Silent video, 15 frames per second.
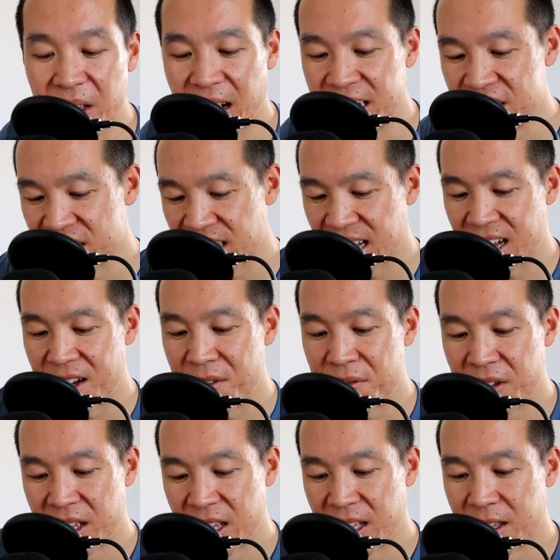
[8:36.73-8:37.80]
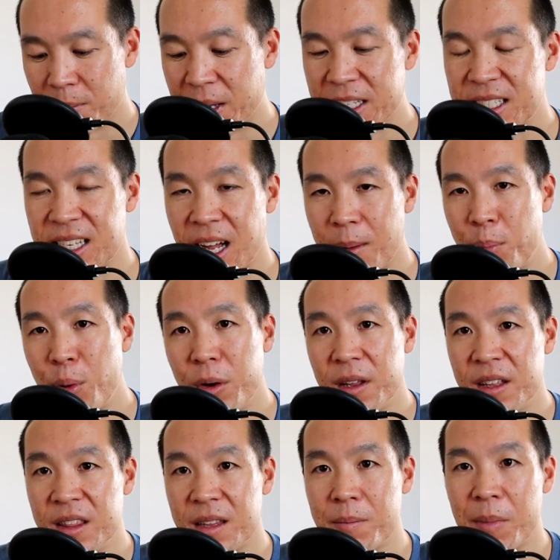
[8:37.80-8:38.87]
I put
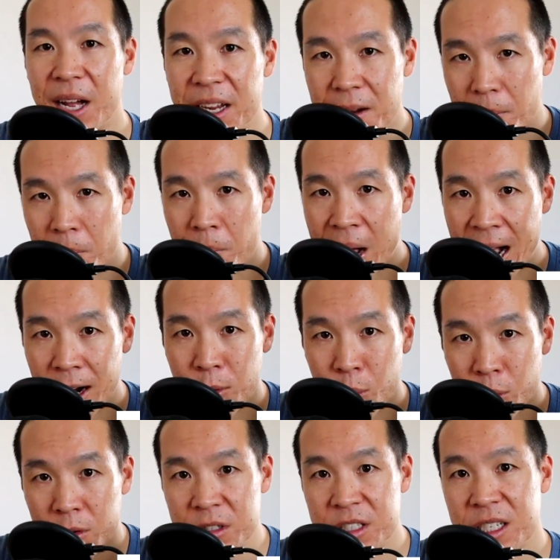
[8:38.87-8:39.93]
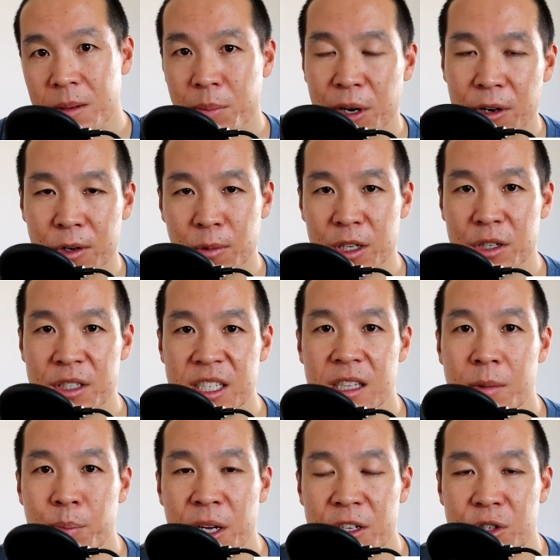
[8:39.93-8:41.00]
in the mic backwards compared to what you see the
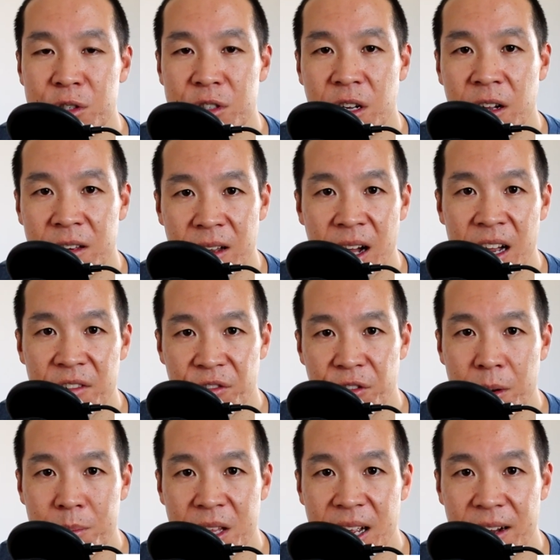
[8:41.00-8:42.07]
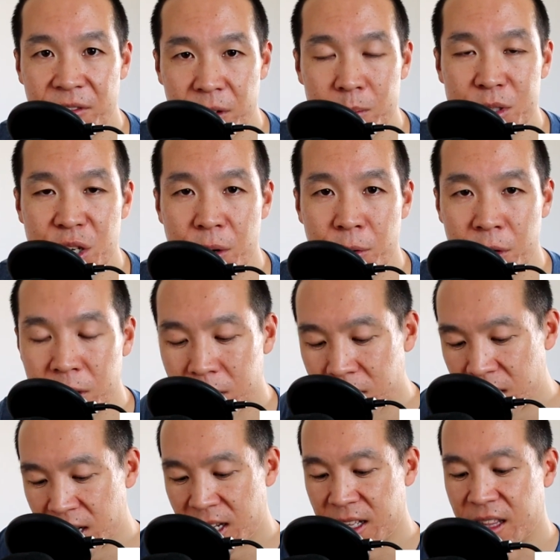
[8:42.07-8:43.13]
pictures online from Tonor.
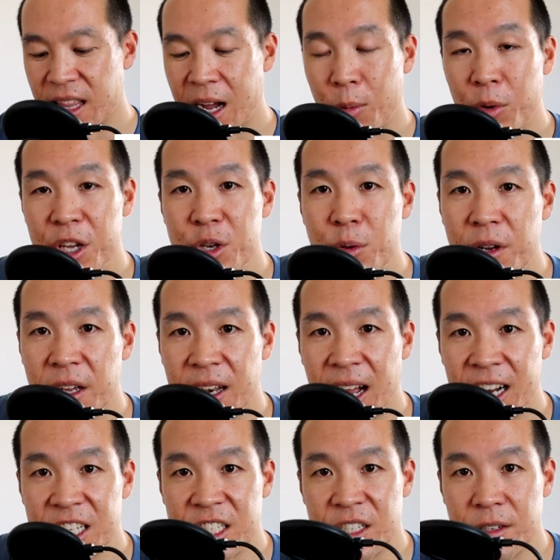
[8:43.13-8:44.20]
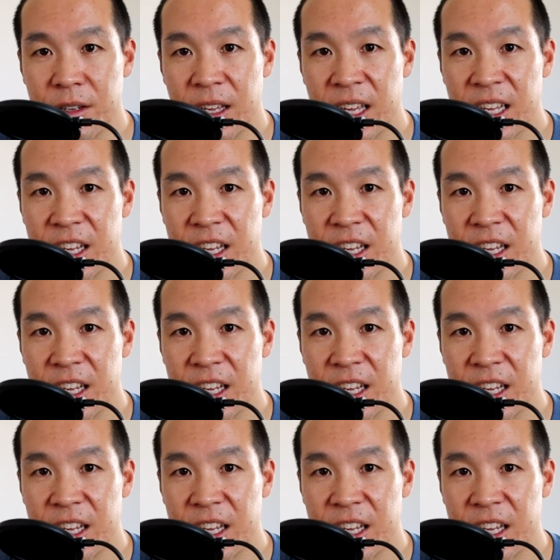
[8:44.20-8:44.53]
And that way you can actually,